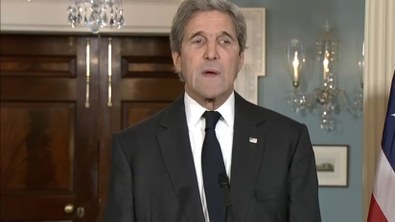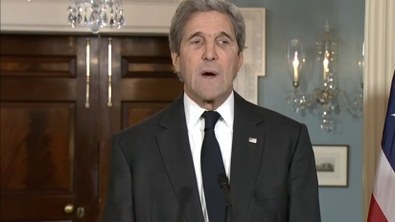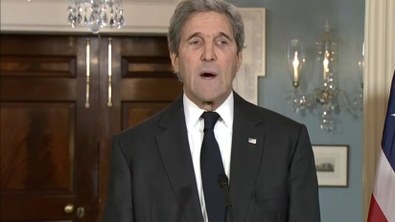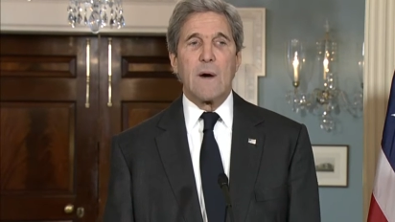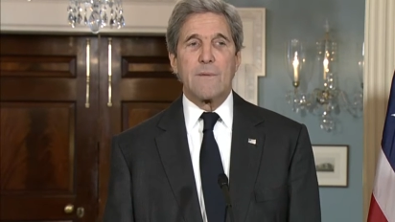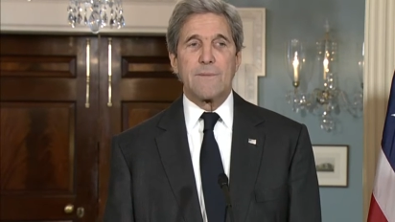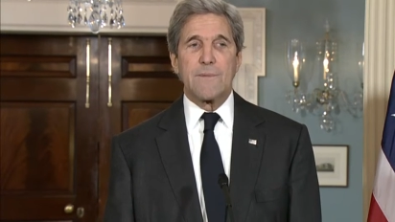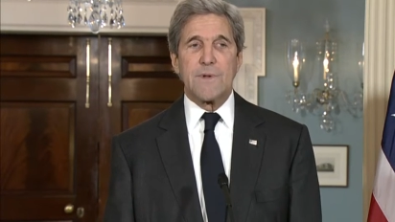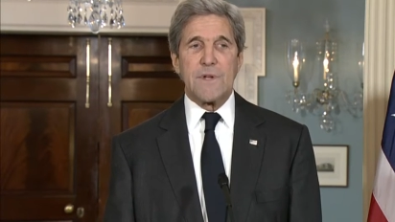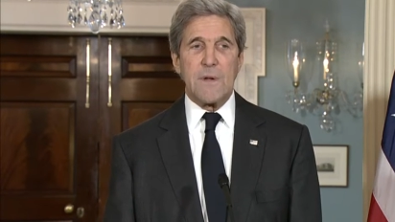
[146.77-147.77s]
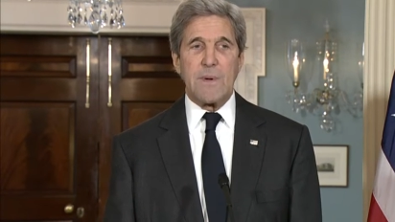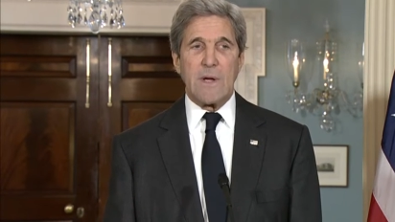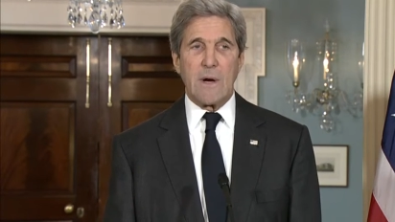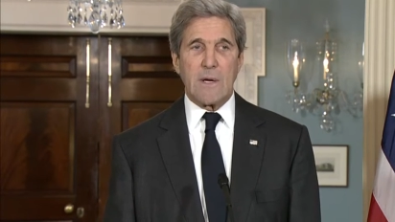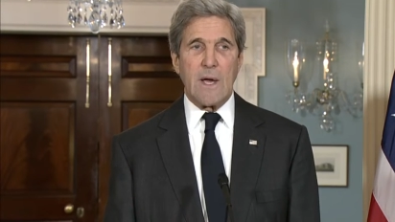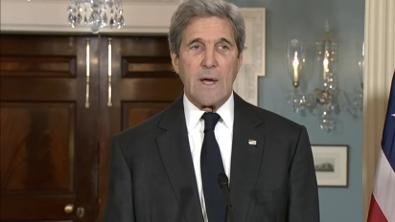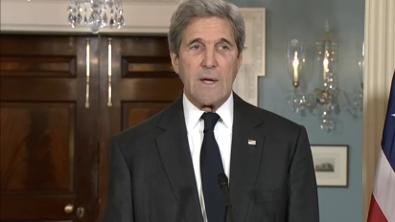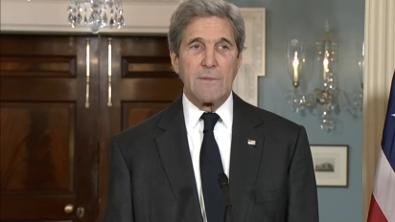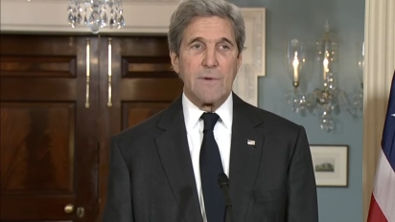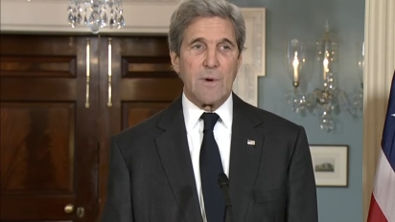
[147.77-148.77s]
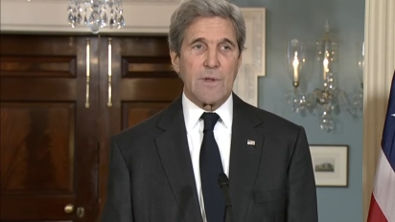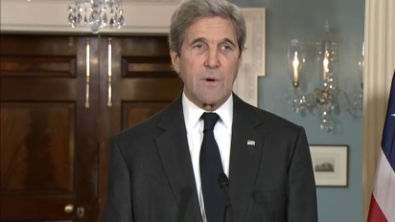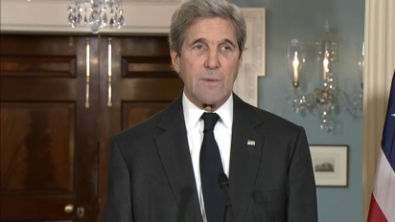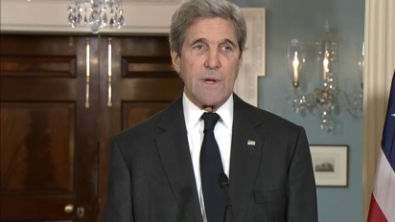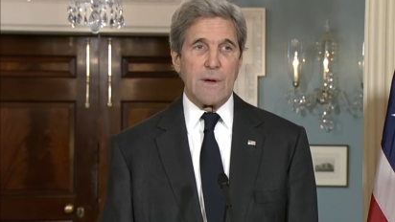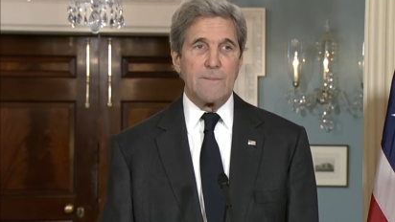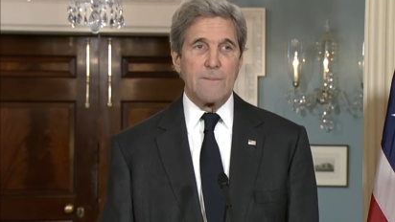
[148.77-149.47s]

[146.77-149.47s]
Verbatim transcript: of the DPRK of North Korea.